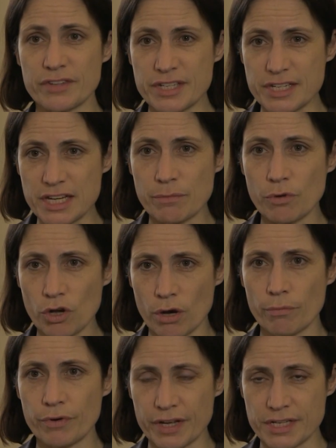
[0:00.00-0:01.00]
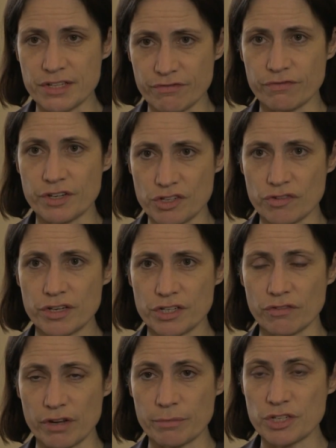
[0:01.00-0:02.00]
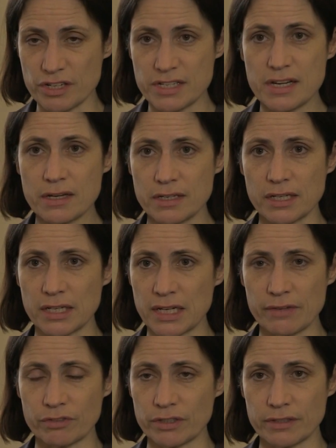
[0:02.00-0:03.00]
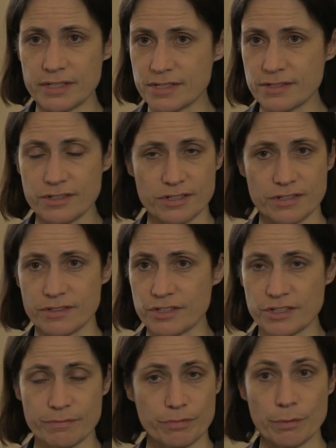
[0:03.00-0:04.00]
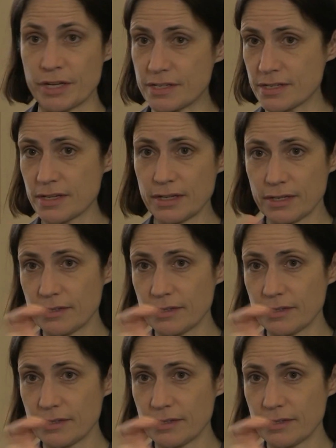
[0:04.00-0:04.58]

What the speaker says: this deep comprehensive free trade agreement on a technical level just doesn't permit